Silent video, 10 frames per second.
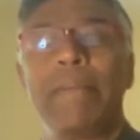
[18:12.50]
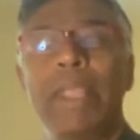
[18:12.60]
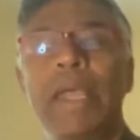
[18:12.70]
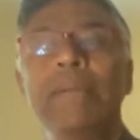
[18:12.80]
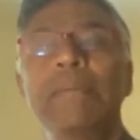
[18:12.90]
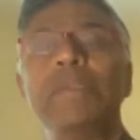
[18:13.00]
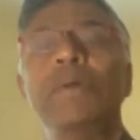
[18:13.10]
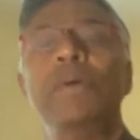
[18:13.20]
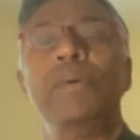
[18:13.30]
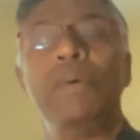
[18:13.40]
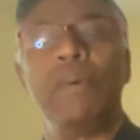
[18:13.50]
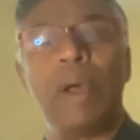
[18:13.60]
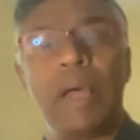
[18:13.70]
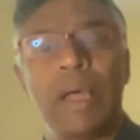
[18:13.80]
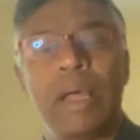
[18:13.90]
Yeah,
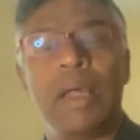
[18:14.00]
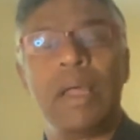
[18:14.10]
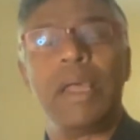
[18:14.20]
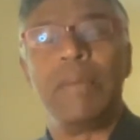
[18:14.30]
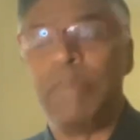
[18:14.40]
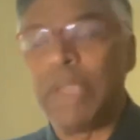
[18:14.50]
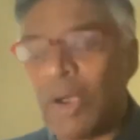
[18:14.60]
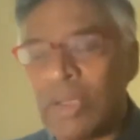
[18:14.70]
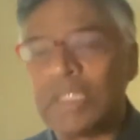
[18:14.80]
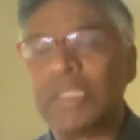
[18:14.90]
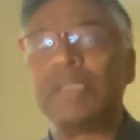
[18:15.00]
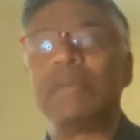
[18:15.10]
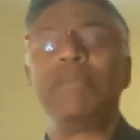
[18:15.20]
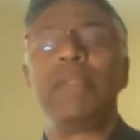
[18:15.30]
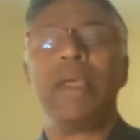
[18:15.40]
so
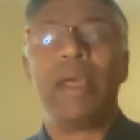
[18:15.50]
because